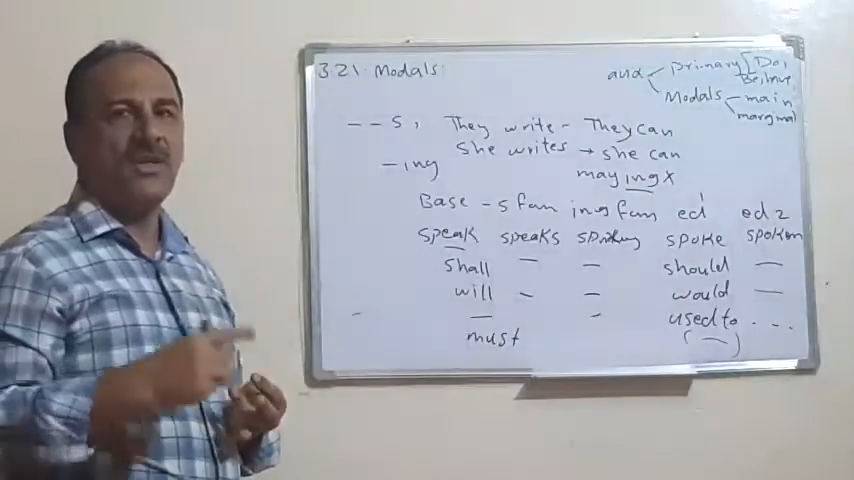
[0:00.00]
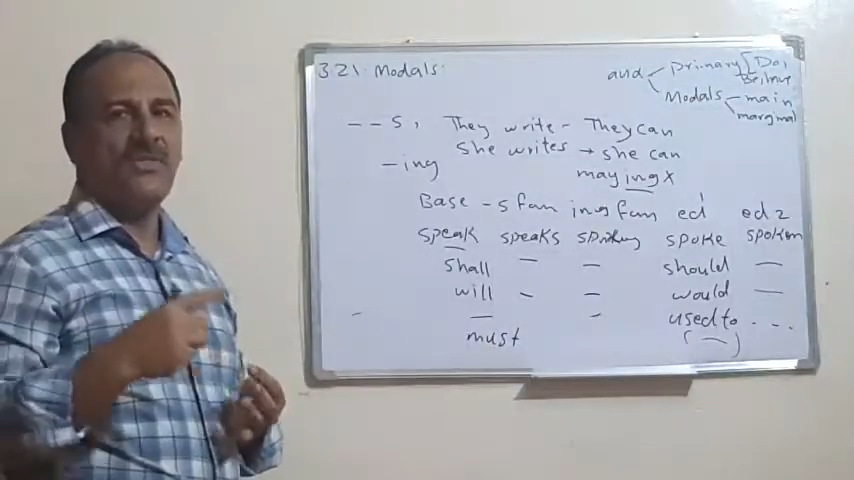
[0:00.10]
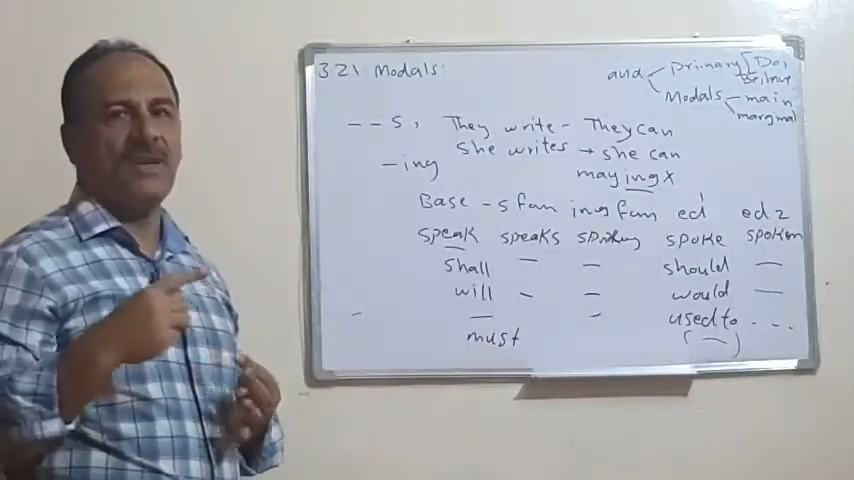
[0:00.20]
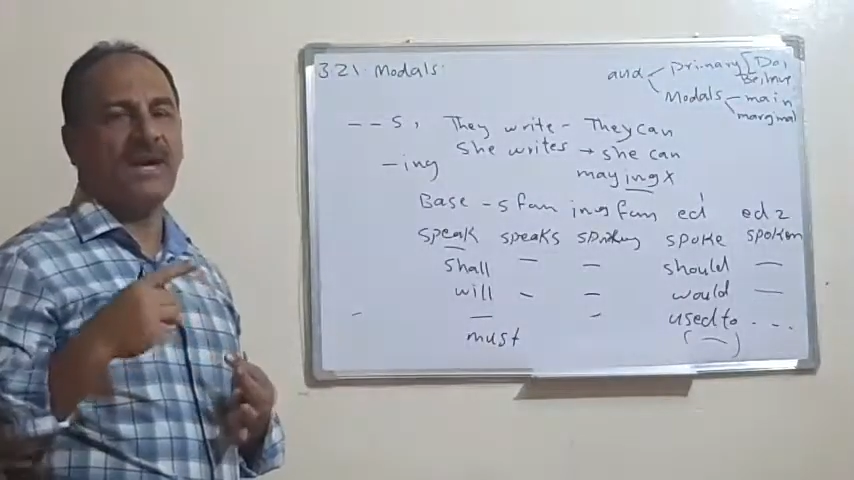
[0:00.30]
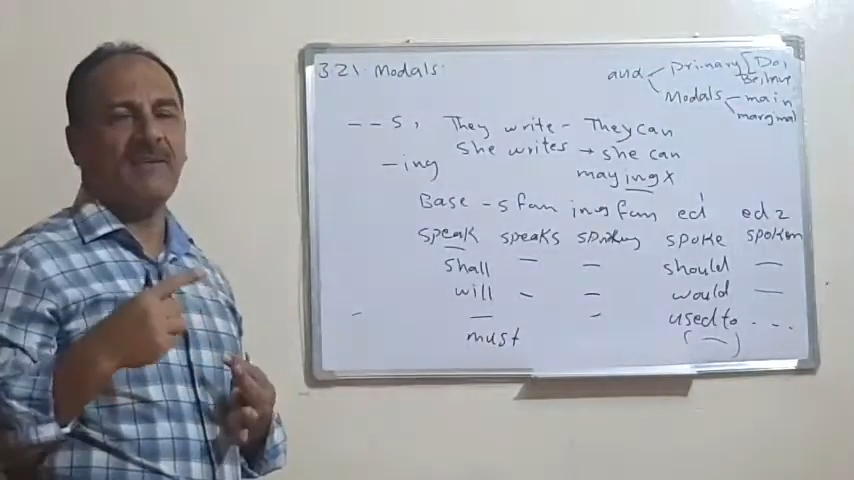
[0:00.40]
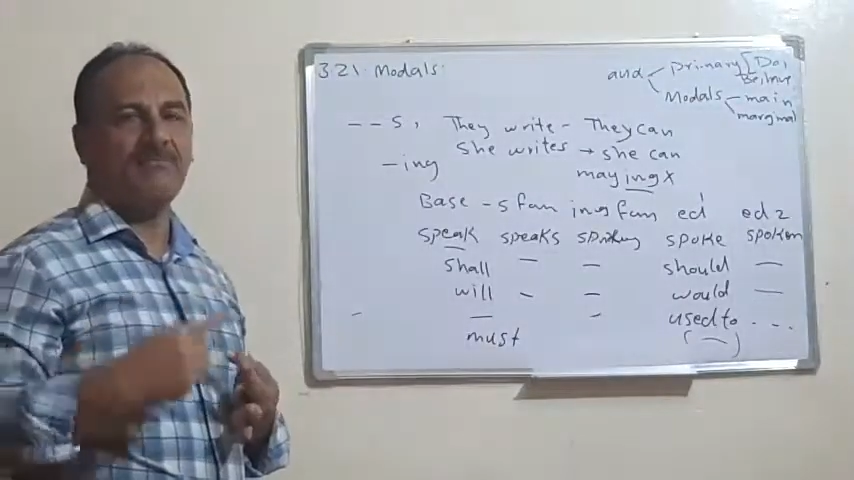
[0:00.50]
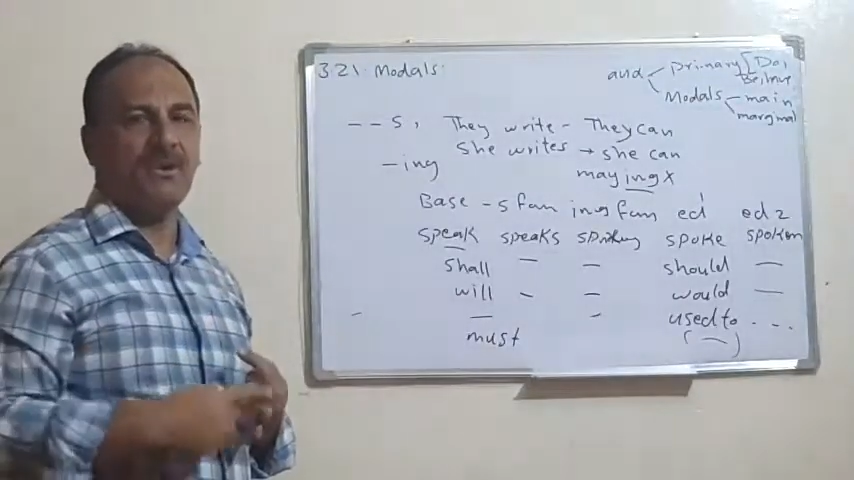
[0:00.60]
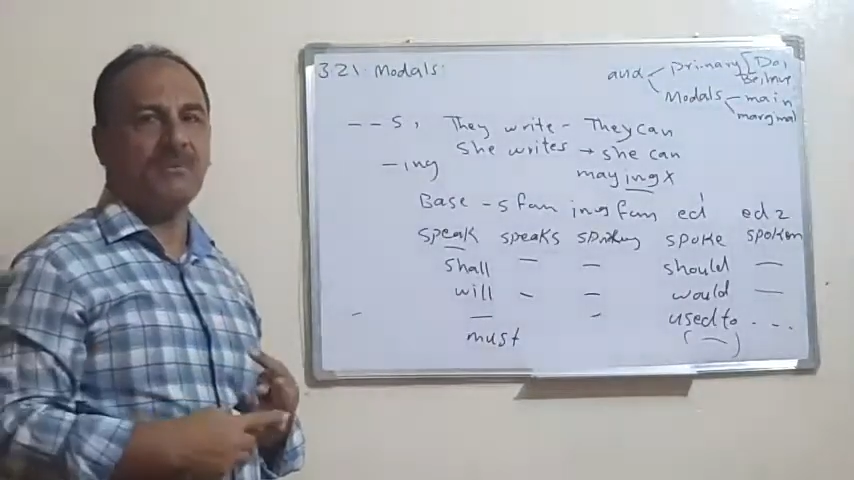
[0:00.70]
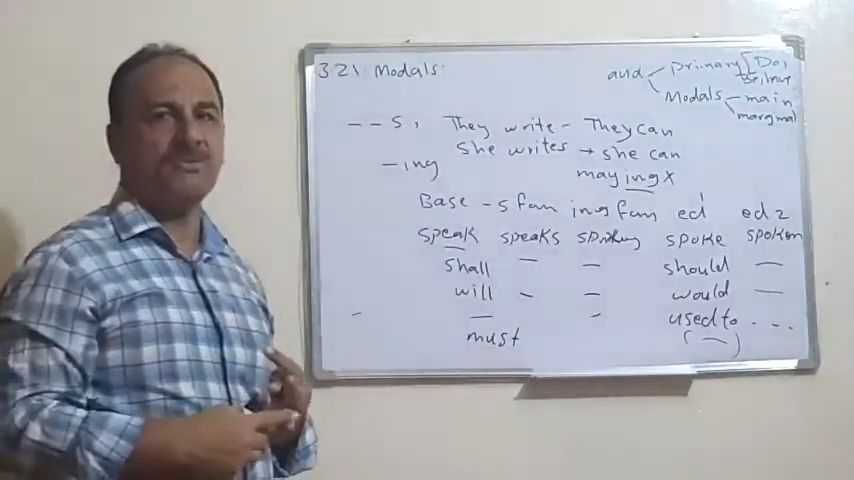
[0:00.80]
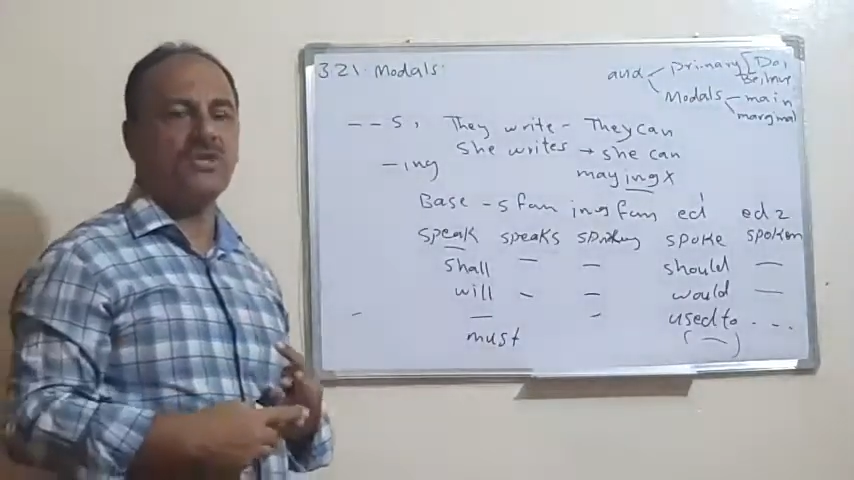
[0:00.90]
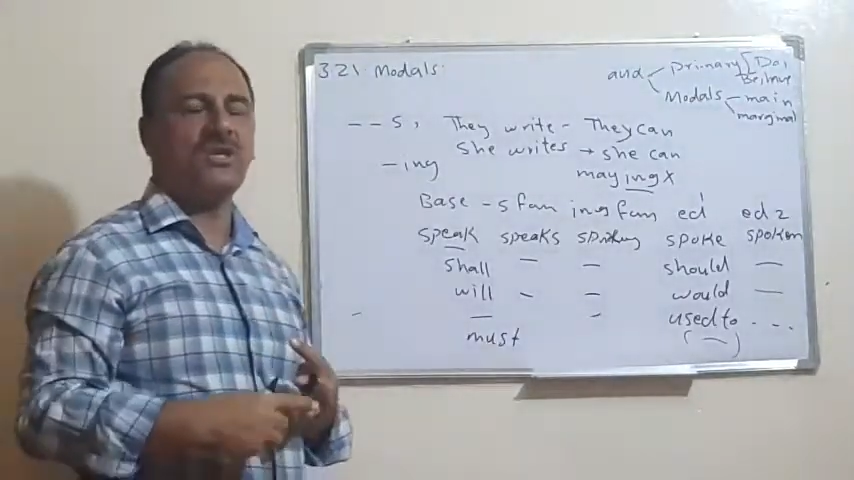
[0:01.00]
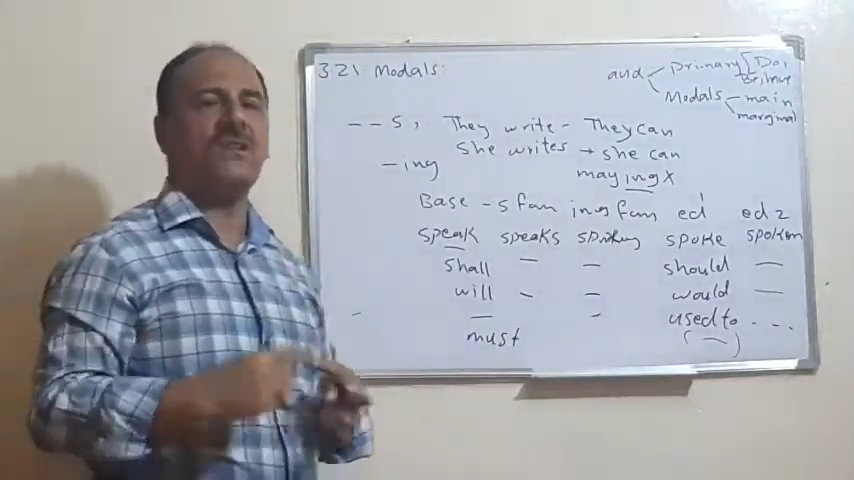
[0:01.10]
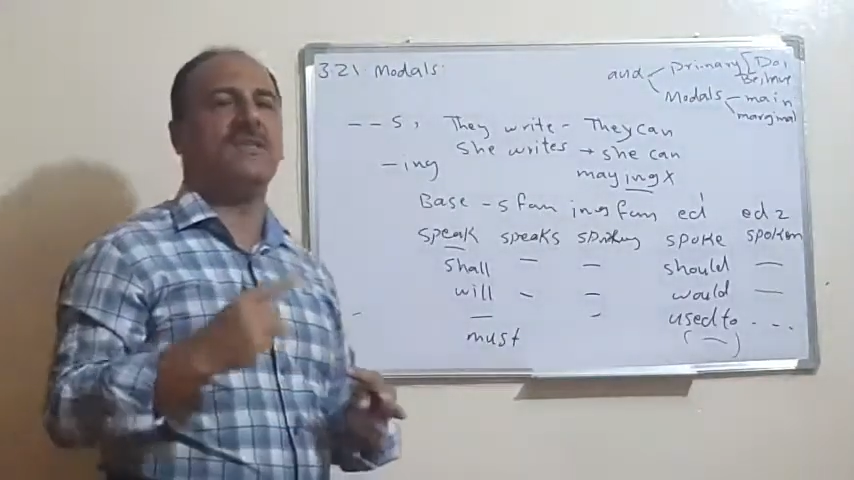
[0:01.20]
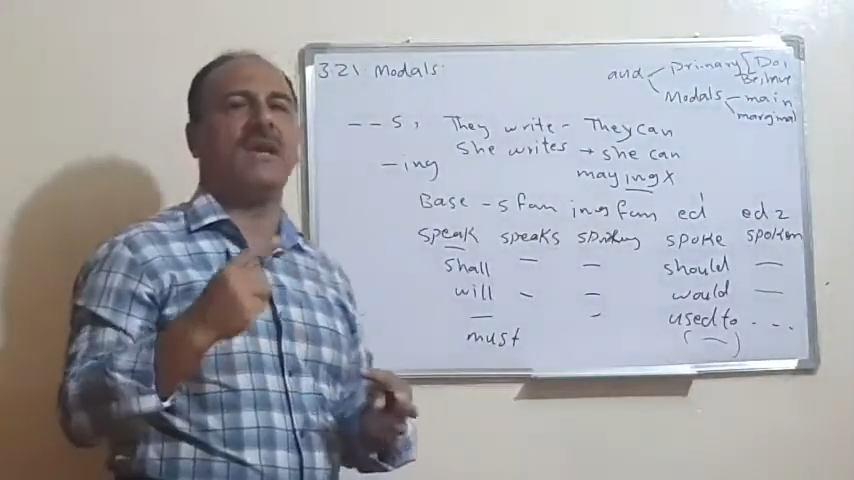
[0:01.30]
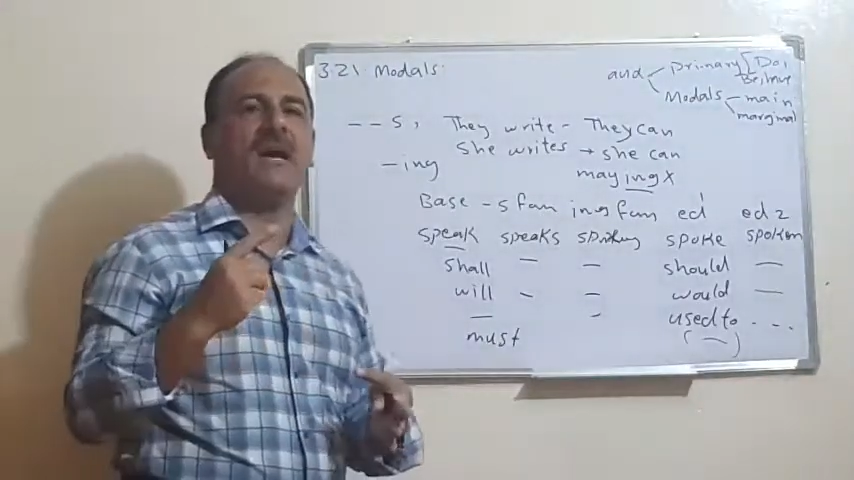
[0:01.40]
they have
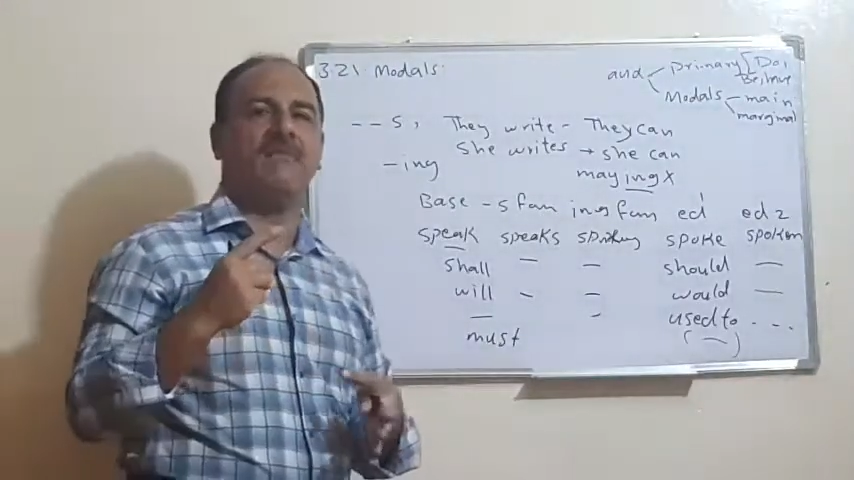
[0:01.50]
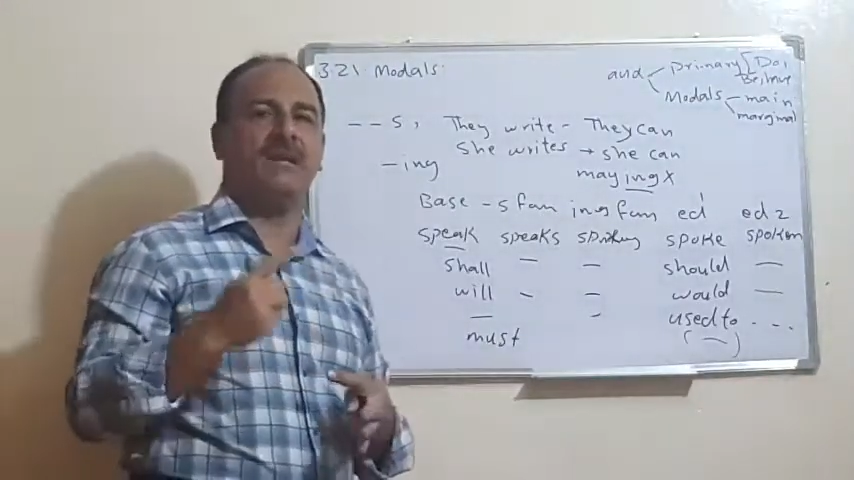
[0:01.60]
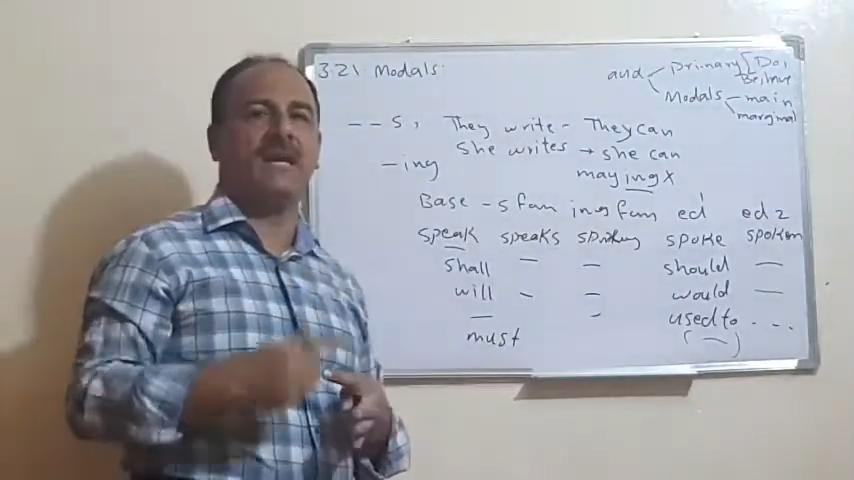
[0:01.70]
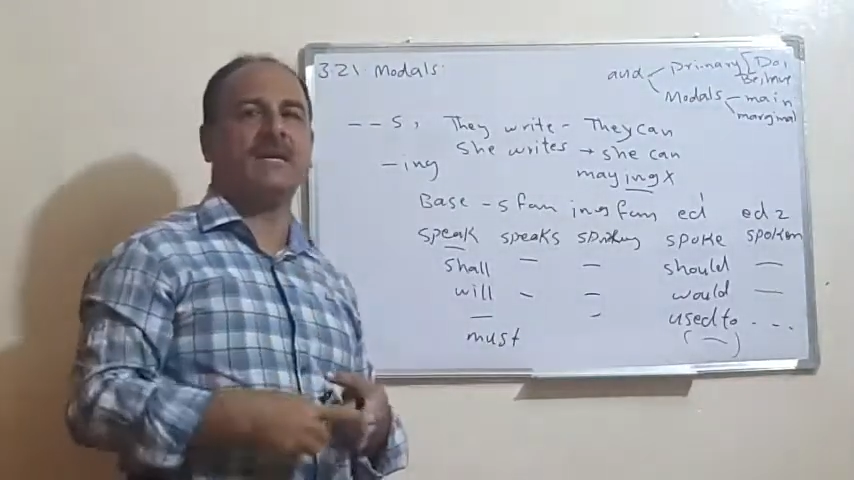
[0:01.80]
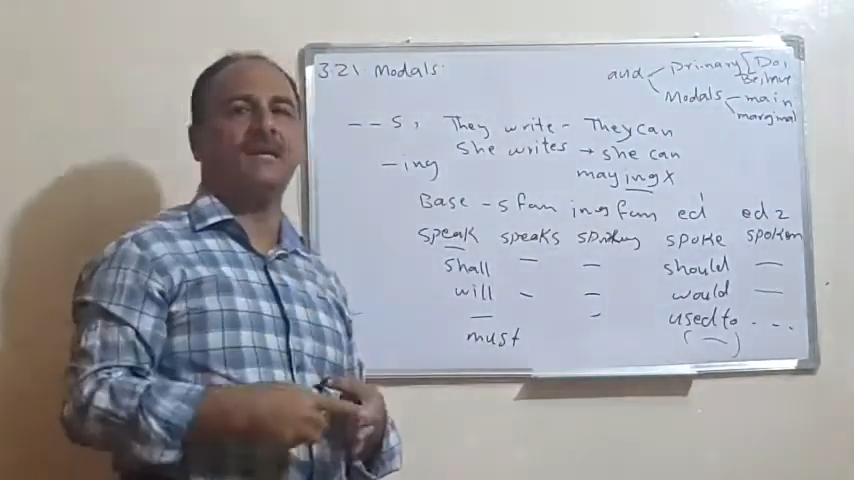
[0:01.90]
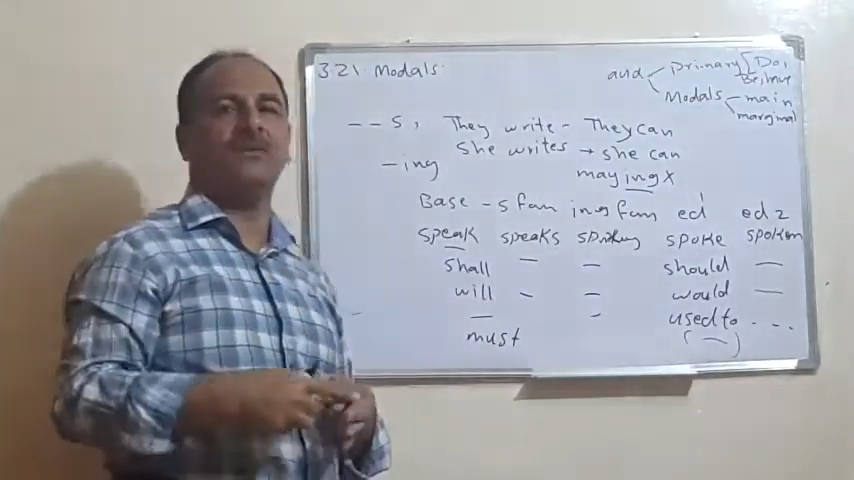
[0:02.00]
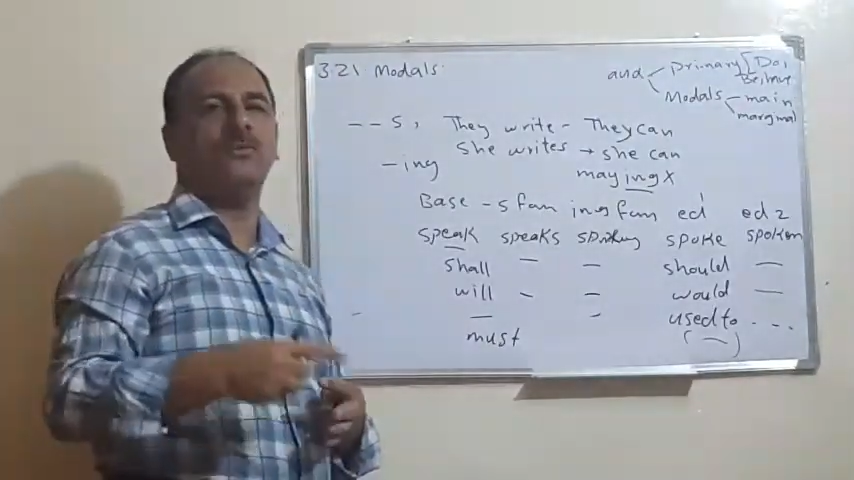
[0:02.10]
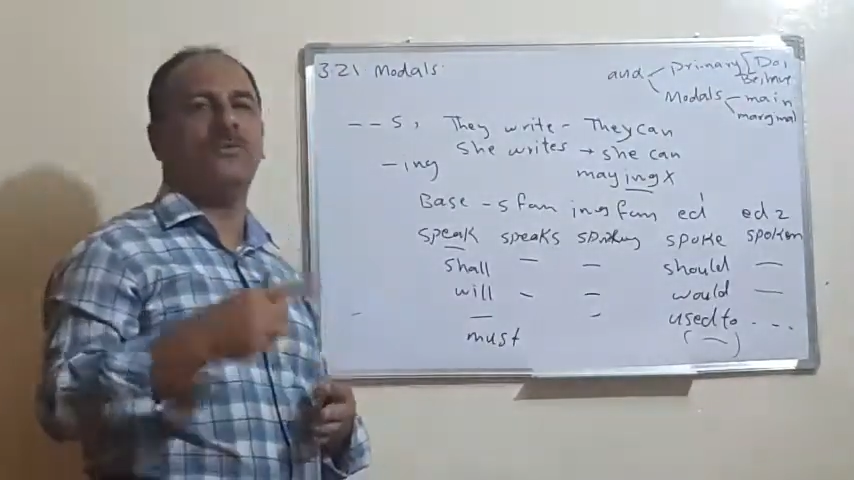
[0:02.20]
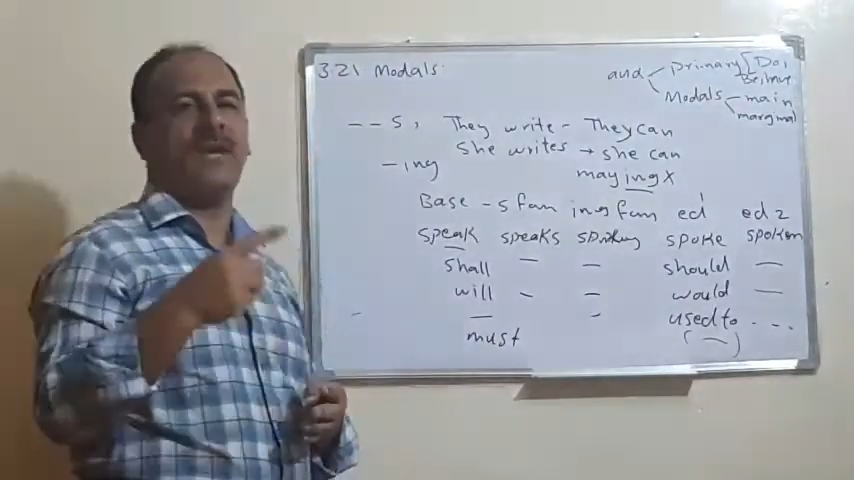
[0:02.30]
permission, they have likelihood,